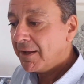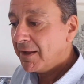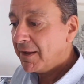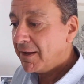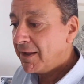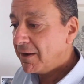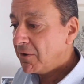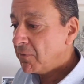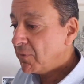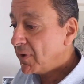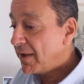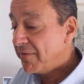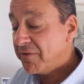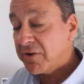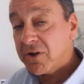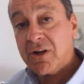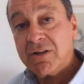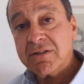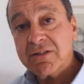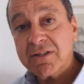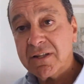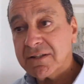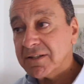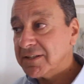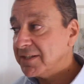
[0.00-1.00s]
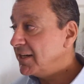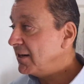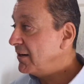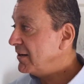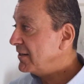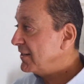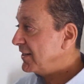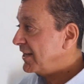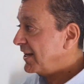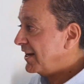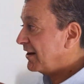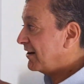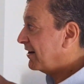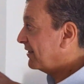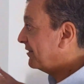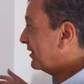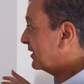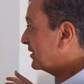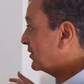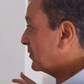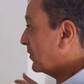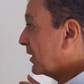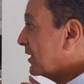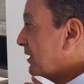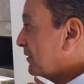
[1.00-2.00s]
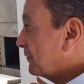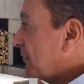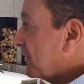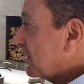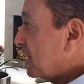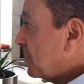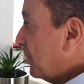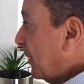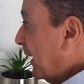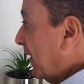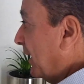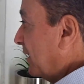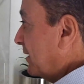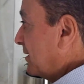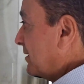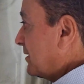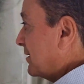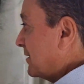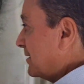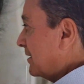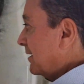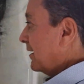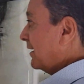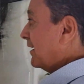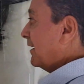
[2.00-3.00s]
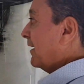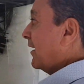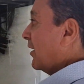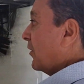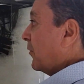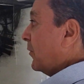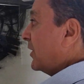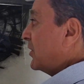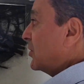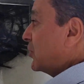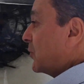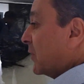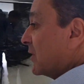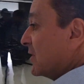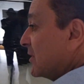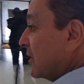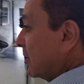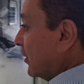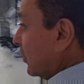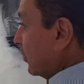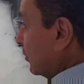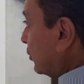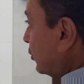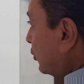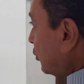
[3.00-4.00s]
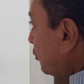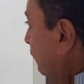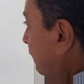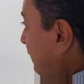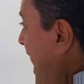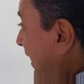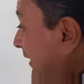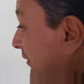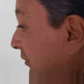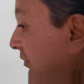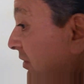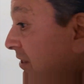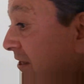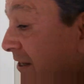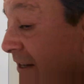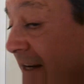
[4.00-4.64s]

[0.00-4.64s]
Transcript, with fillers: And we have a concert series here in this wonderful space which was an old shoe factory.